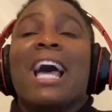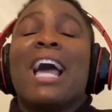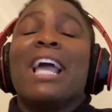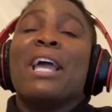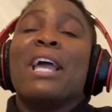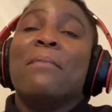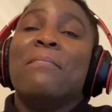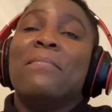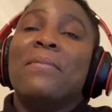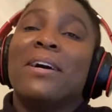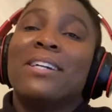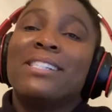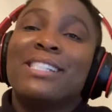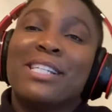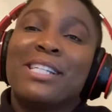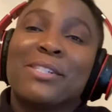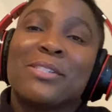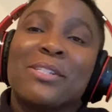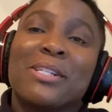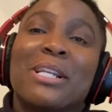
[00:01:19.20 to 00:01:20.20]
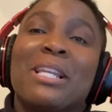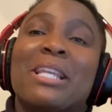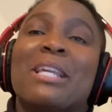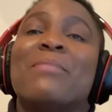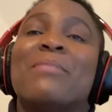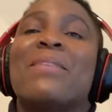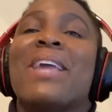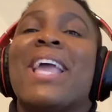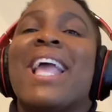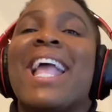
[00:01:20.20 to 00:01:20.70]
am not here to
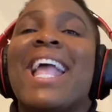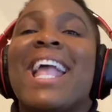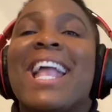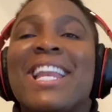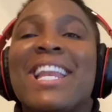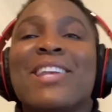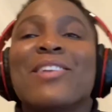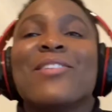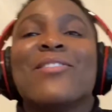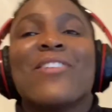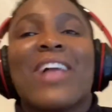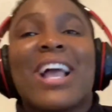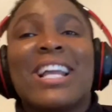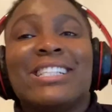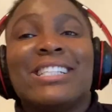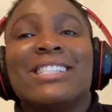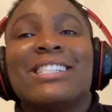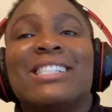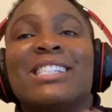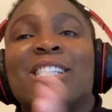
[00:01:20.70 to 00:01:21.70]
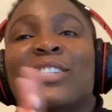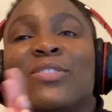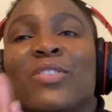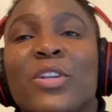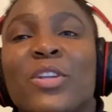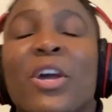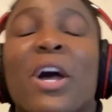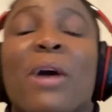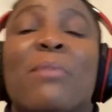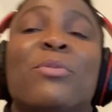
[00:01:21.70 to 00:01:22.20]
claim any right to this
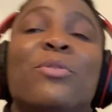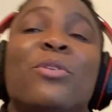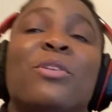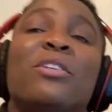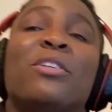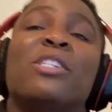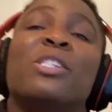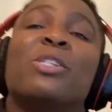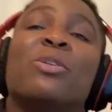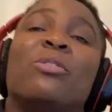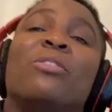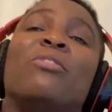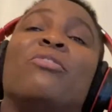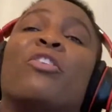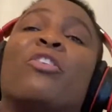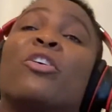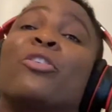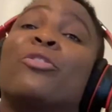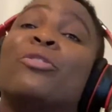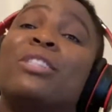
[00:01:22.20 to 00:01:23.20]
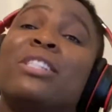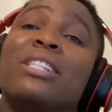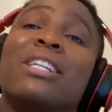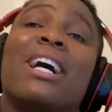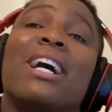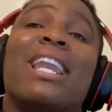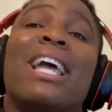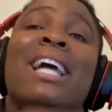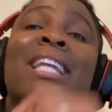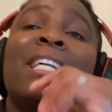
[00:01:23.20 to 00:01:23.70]
video. I'm doing it solely for
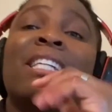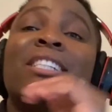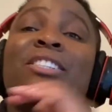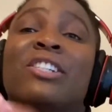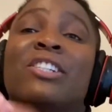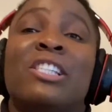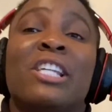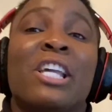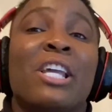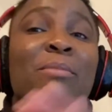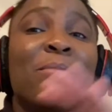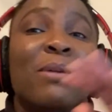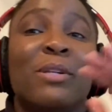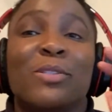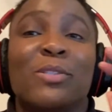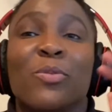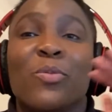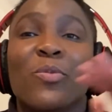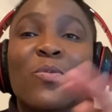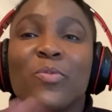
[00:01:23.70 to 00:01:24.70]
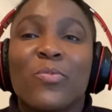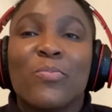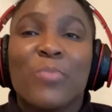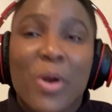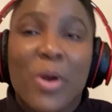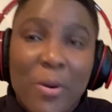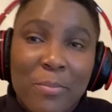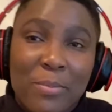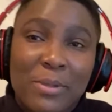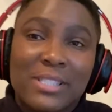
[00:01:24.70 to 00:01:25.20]
critical and entertainment
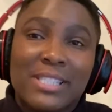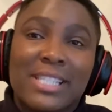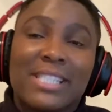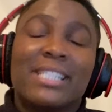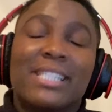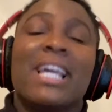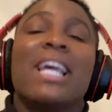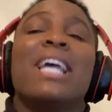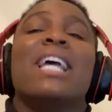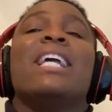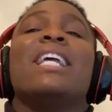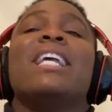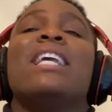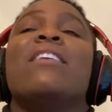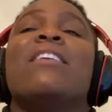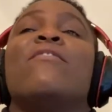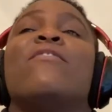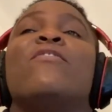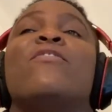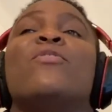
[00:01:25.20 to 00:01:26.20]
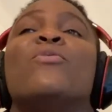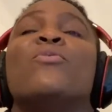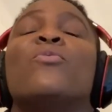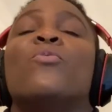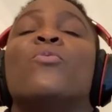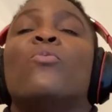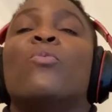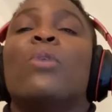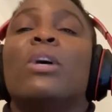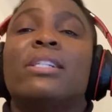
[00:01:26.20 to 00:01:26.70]
purposes. If you
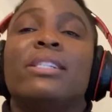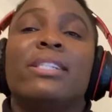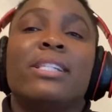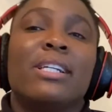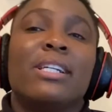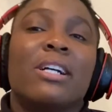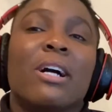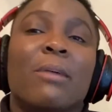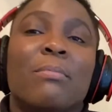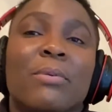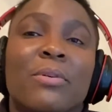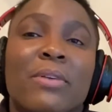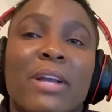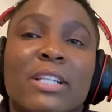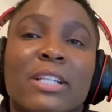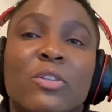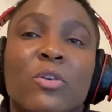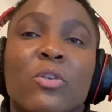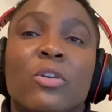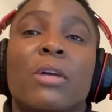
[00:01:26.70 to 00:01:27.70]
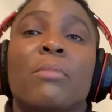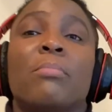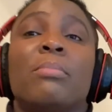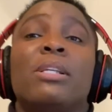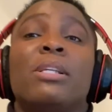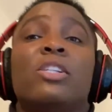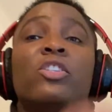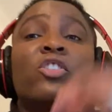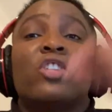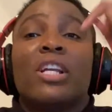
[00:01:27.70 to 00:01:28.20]
want to see the copyright owner,
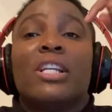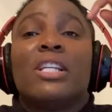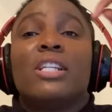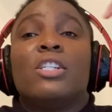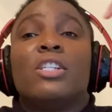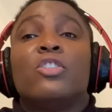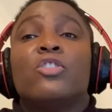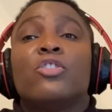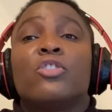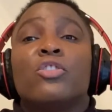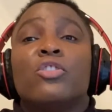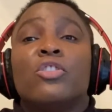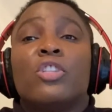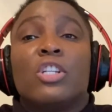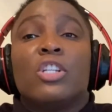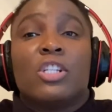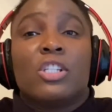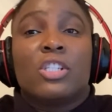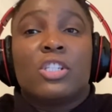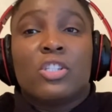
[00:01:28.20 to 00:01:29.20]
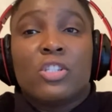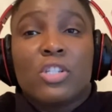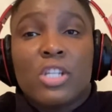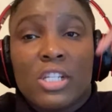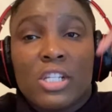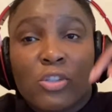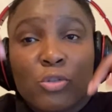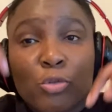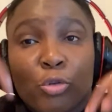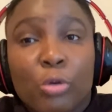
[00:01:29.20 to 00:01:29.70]
please check the, dis the
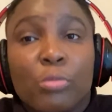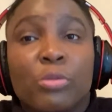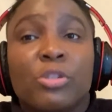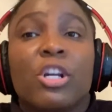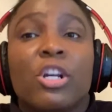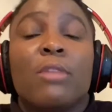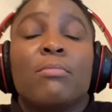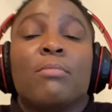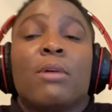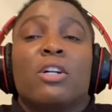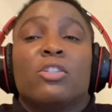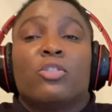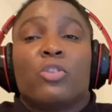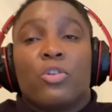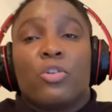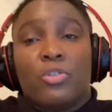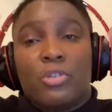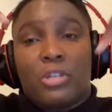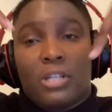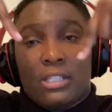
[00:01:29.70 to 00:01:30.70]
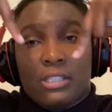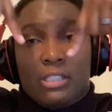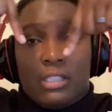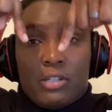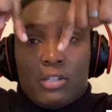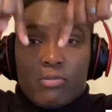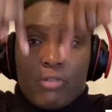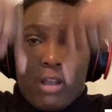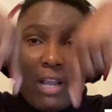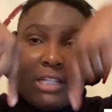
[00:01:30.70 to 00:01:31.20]
description box or you can
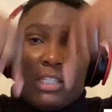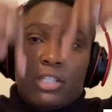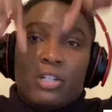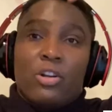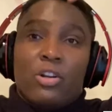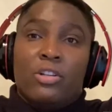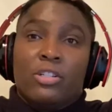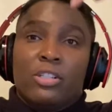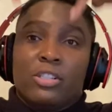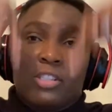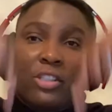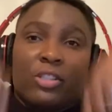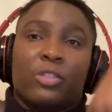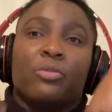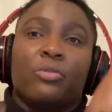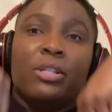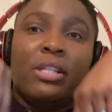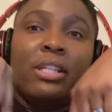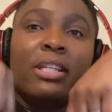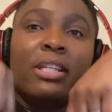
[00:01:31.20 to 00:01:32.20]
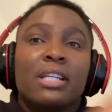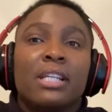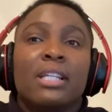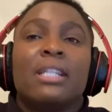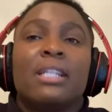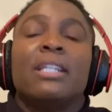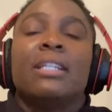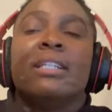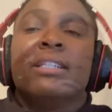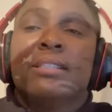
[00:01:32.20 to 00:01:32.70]
see it right here on the screen.
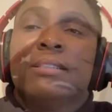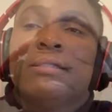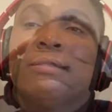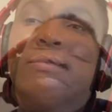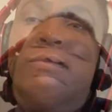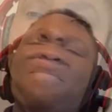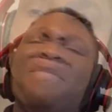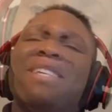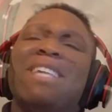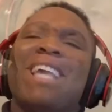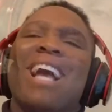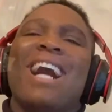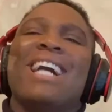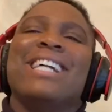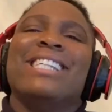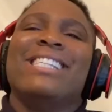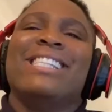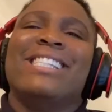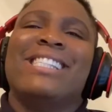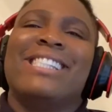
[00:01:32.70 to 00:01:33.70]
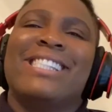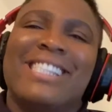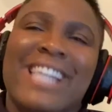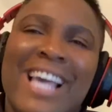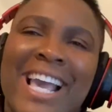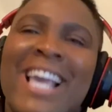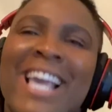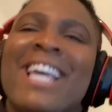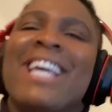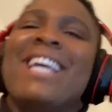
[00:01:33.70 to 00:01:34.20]
Here with me, I
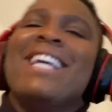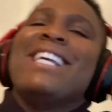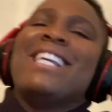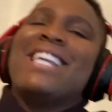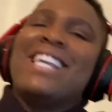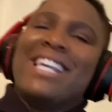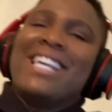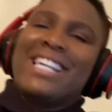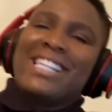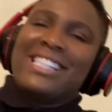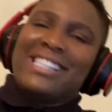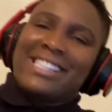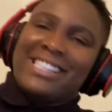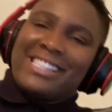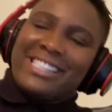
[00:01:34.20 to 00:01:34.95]
say, kick it